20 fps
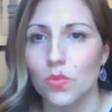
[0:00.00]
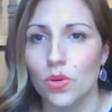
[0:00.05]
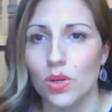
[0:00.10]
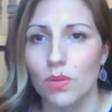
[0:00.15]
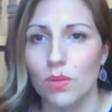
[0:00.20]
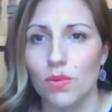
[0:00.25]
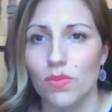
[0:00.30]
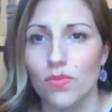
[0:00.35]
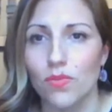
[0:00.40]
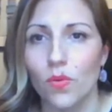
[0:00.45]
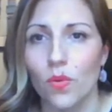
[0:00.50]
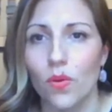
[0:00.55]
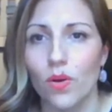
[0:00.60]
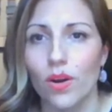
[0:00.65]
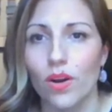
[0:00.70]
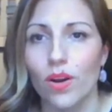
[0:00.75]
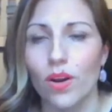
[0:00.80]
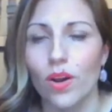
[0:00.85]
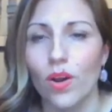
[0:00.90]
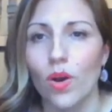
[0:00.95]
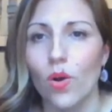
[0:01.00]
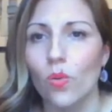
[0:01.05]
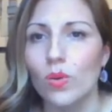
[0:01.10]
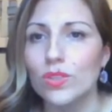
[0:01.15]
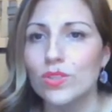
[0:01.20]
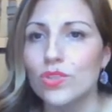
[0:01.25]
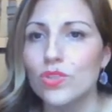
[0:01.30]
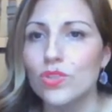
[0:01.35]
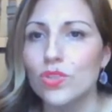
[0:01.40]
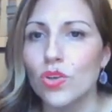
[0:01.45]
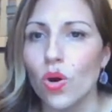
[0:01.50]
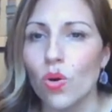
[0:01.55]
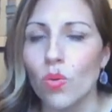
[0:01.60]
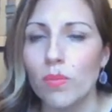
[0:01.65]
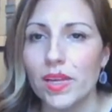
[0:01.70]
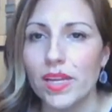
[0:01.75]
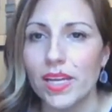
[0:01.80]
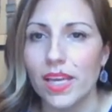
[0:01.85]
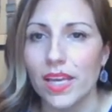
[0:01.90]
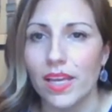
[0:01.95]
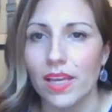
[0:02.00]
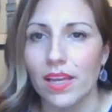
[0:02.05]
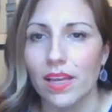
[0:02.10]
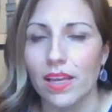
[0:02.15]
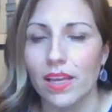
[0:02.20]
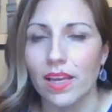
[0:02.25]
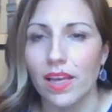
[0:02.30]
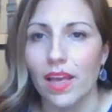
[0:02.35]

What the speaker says: were before, when so many